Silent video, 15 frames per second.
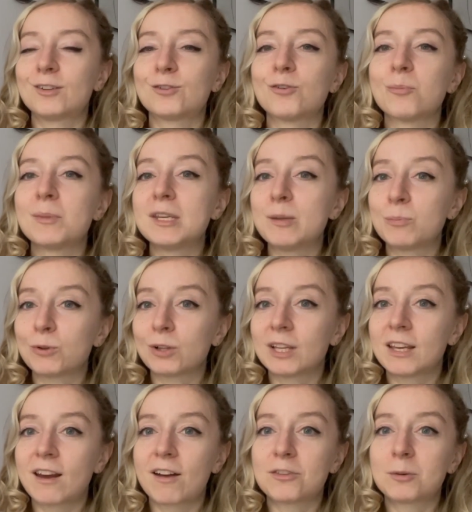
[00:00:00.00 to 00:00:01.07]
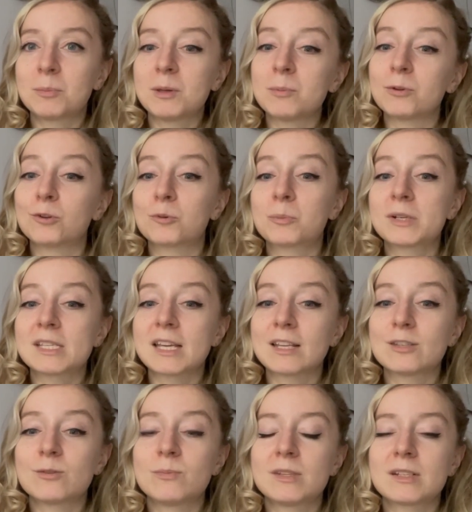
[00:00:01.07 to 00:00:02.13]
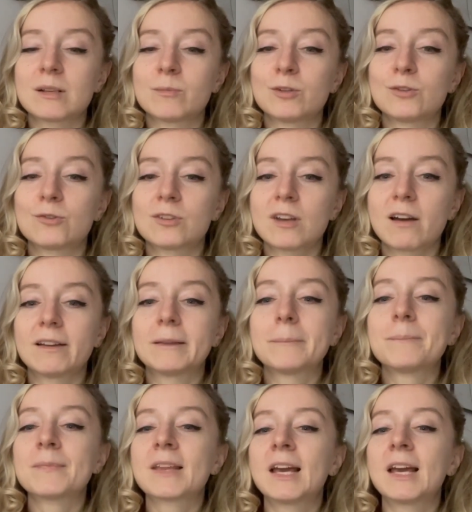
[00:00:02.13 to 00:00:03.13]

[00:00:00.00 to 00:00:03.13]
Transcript: you know, manipulate other people or pretend to be someone you're not.